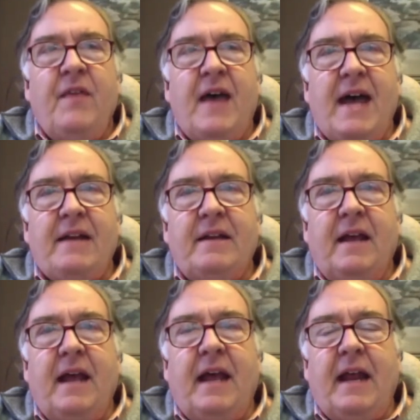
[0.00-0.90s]
that,
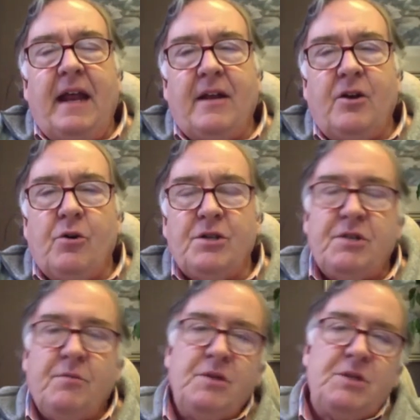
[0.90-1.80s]
and of course
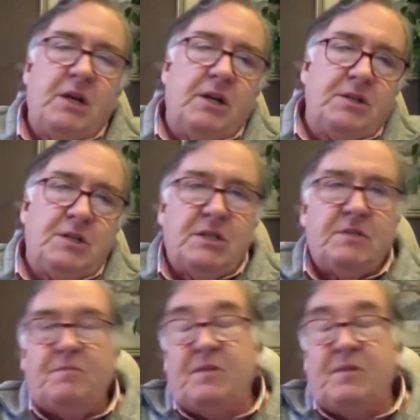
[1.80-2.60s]
the results,